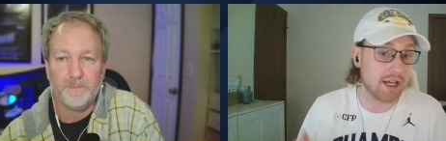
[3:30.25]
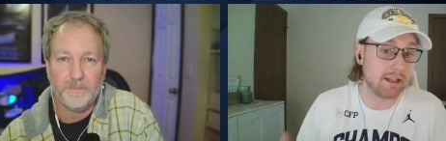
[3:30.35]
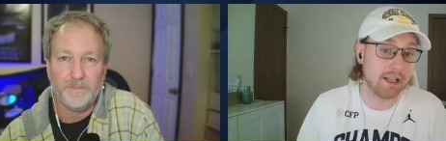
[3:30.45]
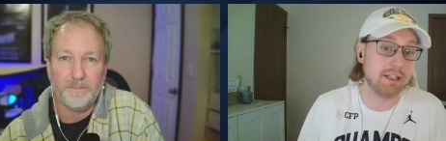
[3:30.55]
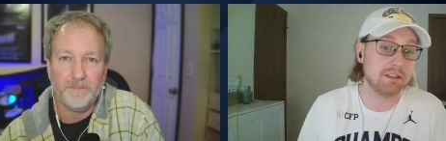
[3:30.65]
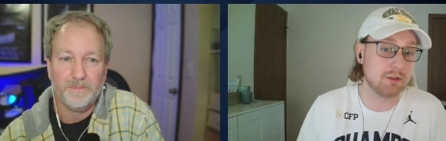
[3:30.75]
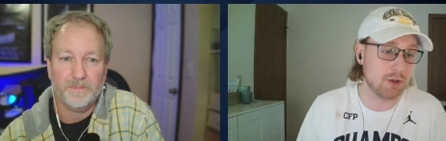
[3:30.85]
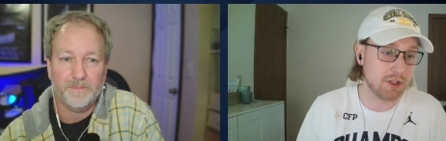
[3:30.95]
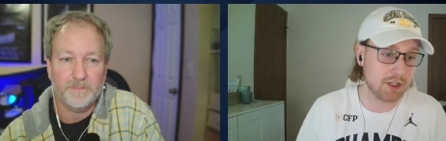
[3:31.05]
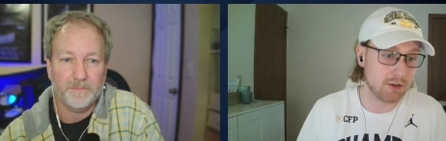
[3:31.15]
Speaker 1: that it is a
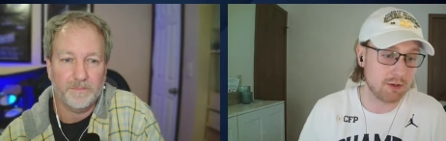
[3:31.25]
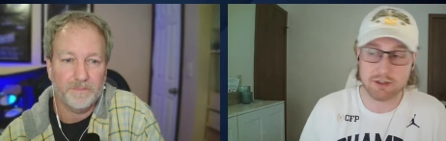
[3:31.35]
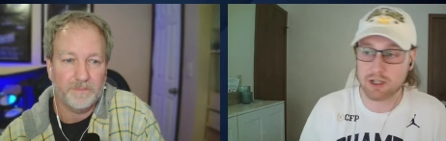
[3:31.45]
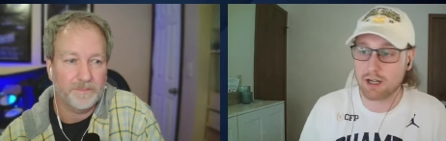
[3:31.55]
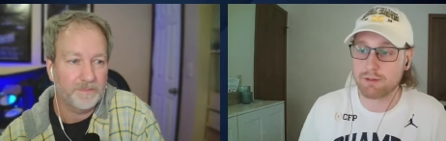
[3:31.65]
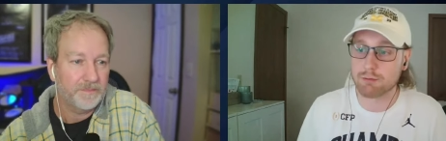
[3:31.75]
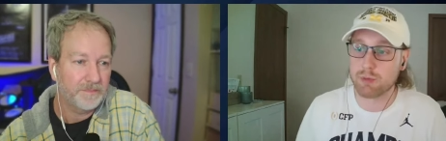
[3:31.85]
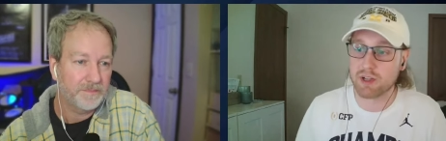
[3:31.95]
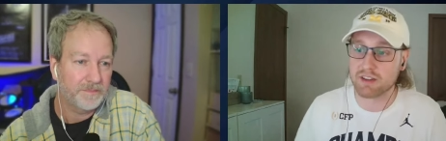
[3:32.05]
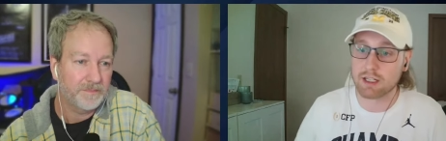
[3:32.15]
really good restaurant. I've never
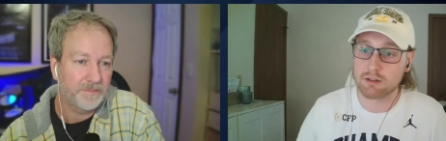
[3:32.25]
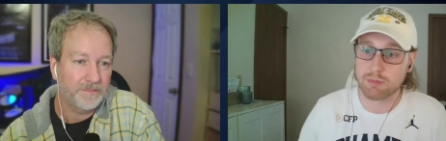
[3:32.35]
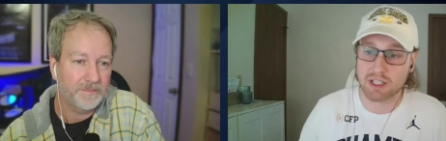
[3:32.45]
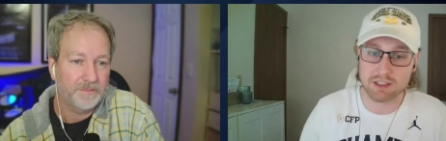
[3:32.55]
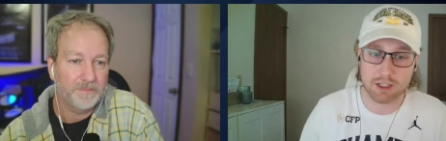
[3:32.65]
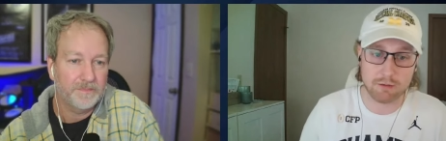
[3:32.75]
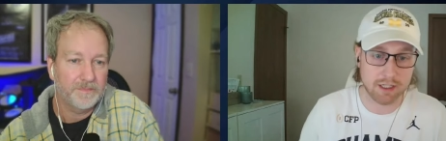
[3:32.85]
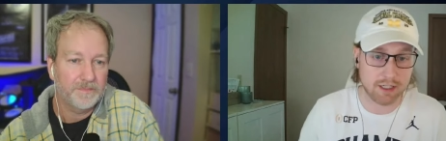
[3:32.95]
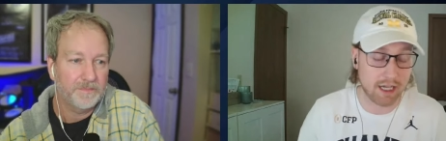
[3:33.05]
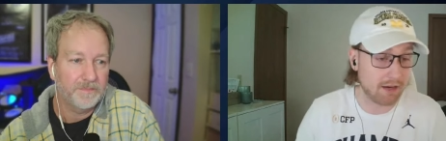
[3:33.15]
been there myself.
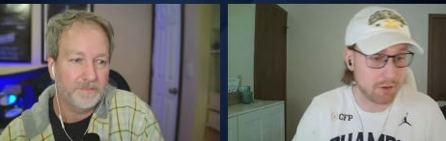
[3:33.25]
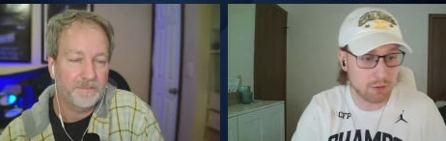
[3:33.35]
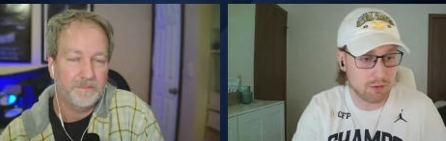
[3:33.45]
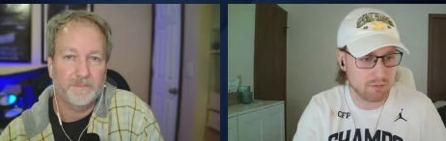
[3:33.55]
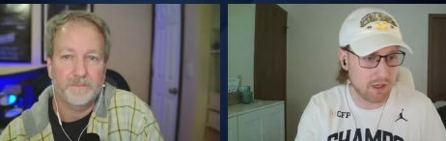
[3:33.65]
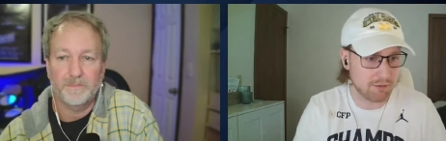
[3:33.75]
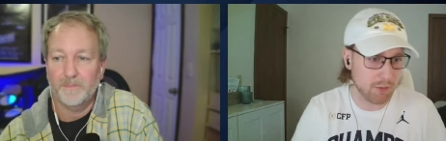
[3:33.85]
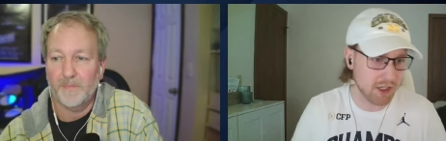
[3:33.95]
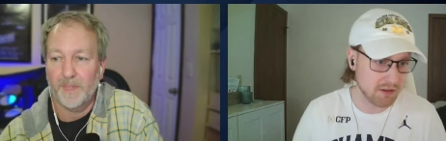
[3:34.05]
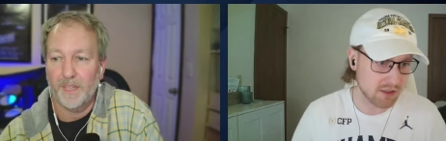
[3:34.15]
have you ever
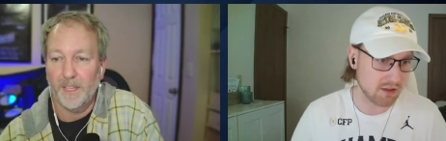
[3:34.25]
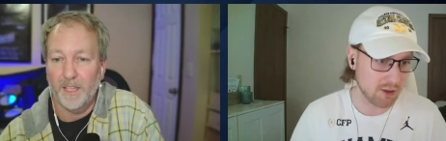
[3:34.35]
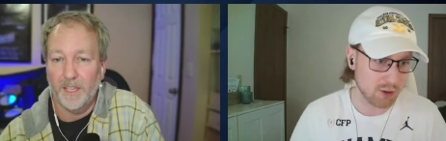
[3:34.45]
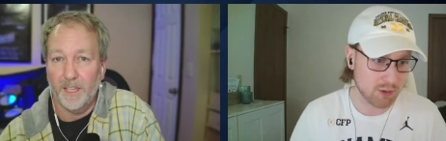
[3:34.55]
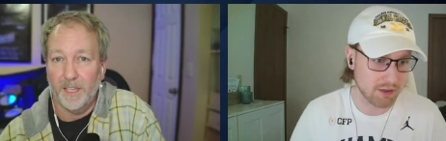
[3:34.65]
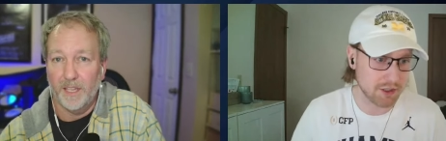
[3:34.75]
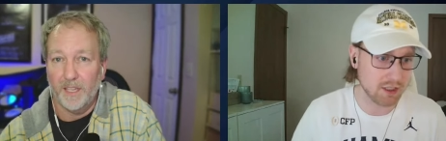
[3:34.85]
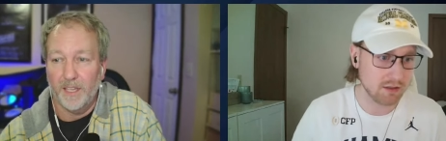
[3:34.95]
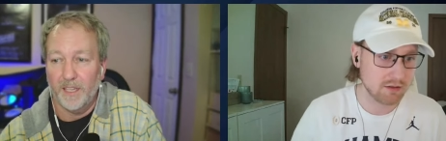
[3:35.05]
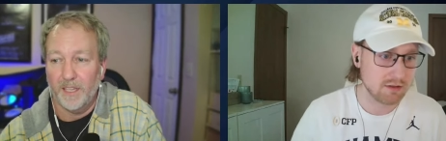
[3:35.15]
been to the Little Brown
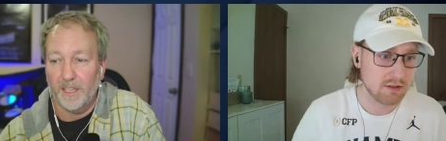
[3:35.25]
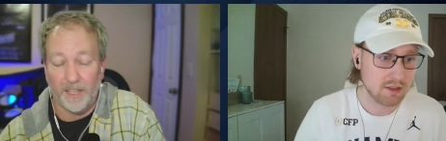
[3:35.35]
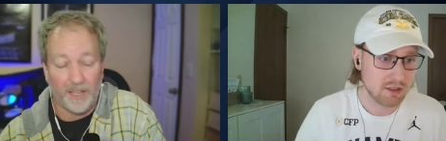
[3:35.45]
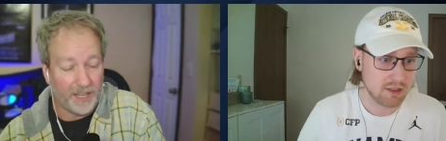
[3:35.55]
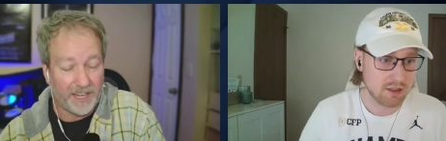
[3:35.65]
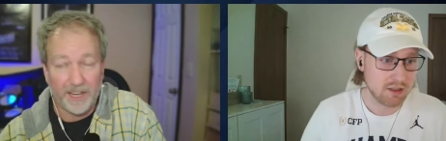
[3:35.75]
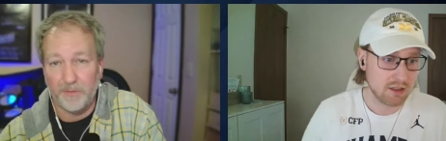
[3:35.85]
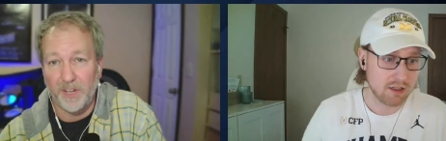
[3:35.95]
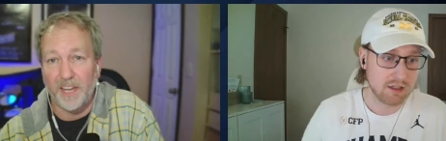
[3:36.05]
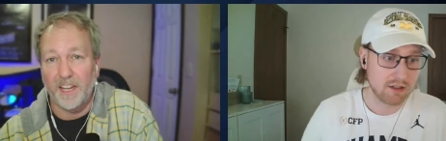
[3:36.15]
Jug?
Speaker 2: I have
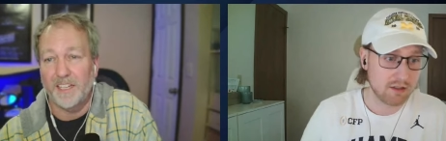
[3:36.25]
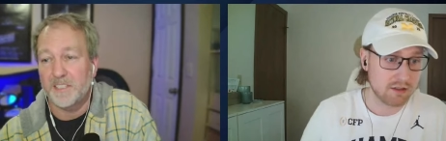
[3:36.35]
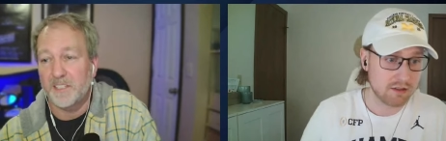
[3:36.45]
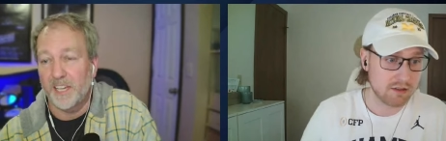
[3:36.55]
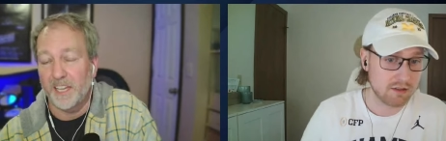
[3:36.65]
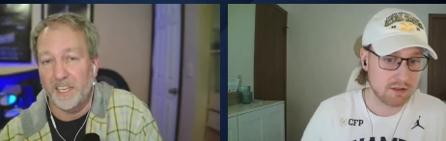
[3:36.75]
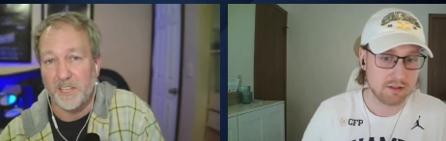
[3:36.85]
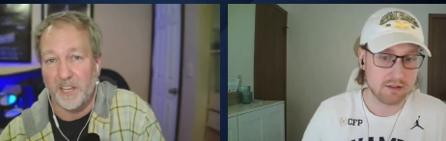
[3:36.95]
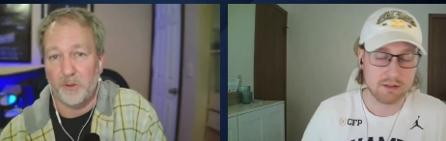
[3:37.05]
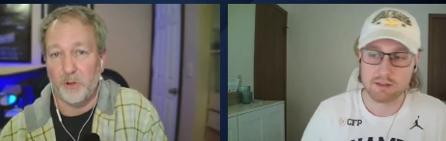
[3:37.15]
not. Honestly, I guess I
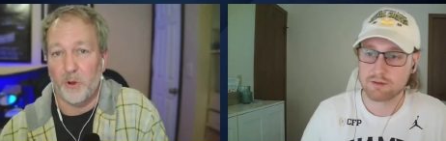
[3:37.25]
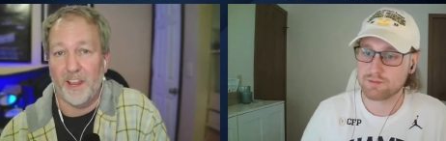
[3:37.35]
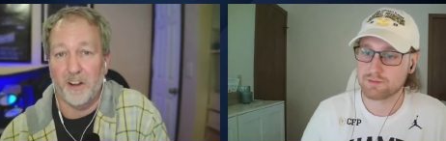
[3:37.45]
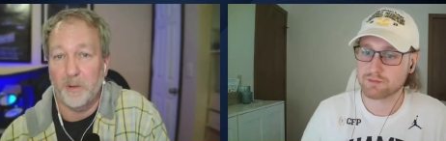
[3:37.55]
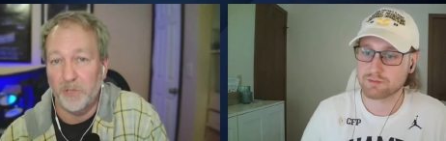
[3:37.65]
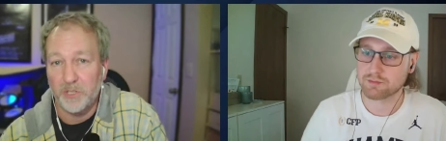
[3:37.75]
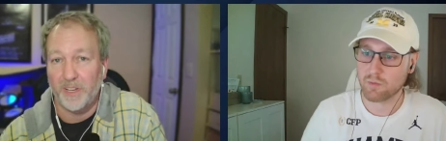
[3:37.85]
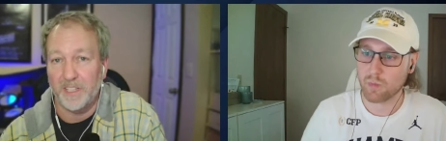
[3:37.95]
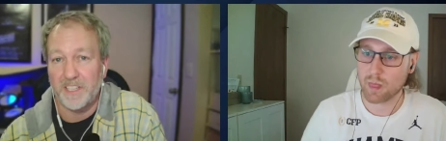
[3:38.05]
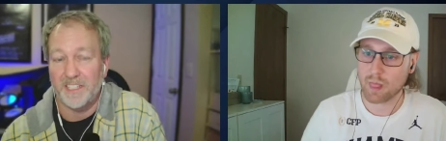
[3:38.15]
don't know Ann Arbor as well
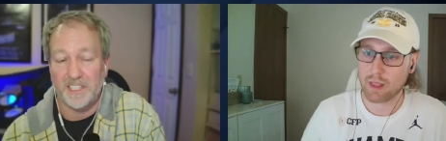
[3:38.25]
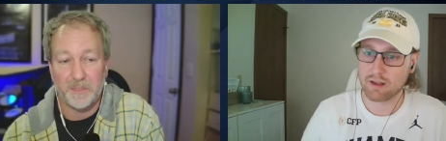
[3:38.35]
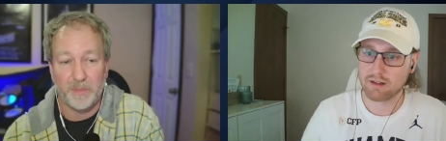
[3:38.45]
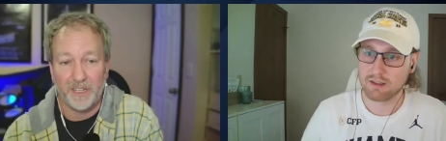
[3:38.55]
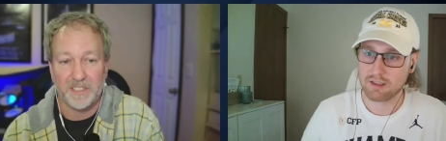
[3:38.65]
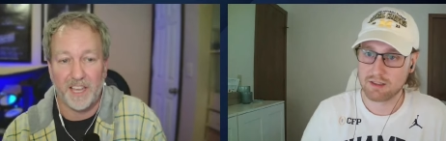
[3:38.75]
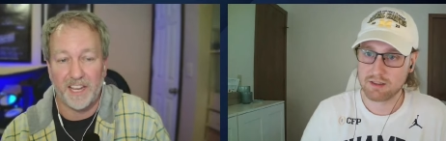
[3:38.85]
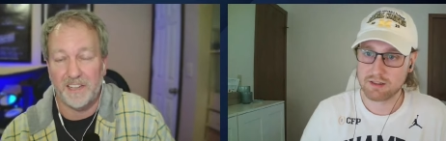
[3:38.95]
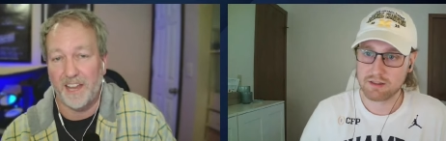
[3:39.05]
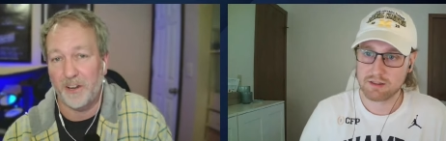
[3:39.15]
as I did because I had
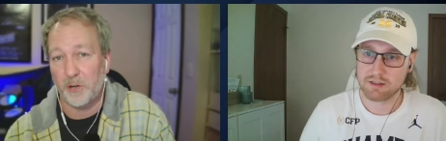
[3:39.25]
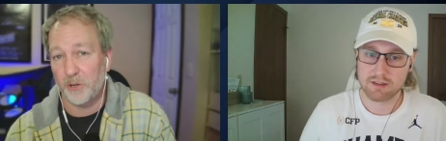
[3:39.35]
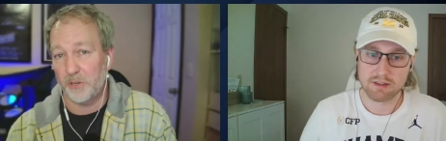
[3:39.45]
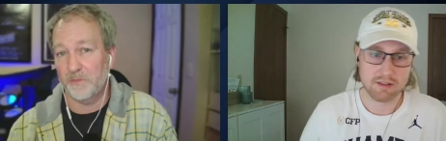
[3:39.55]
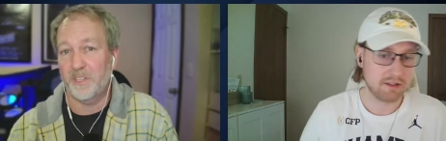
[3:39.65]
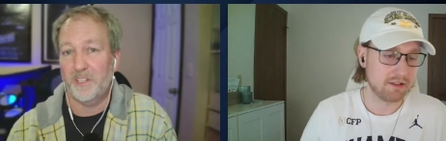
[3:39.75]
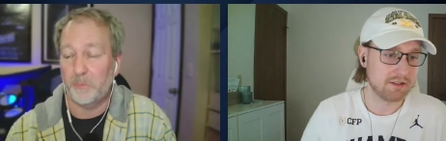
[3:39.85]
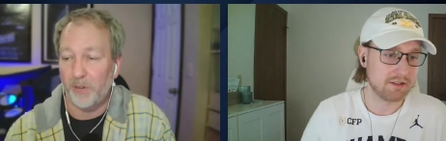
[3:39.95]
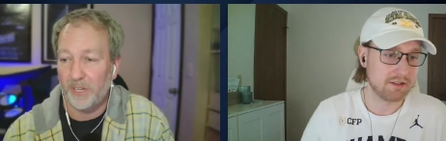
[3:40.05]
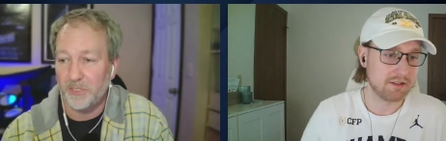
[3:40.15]
not heard of the Little
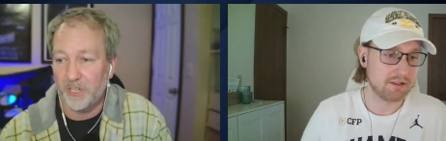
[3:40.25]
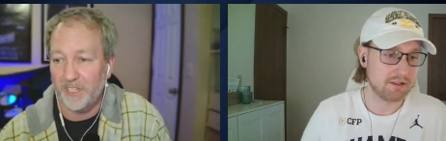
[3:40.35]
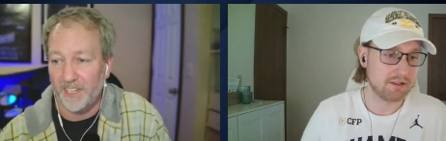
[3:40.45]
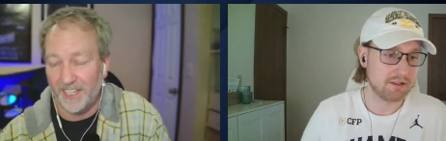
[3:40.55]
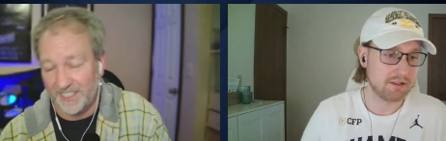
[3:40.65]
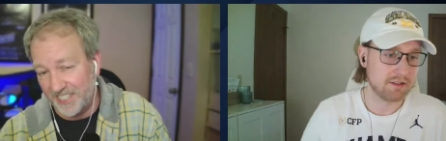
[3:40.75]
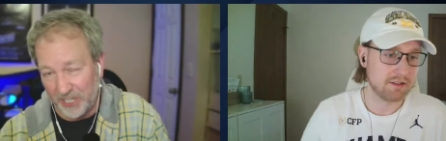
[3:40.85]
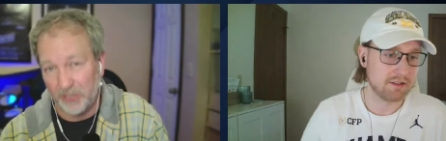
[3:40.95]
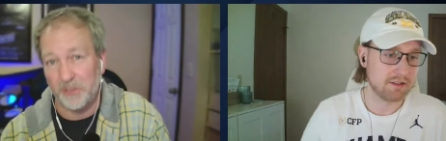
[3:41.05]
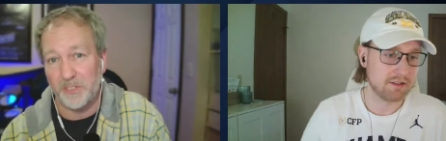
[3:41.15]
Brown Jug until
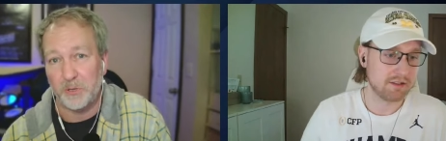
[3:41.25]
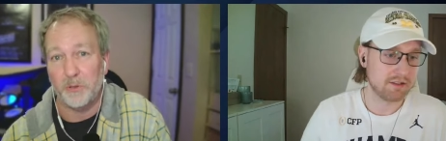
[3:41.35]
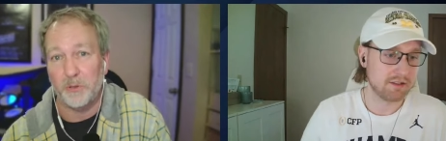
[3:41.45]
this whole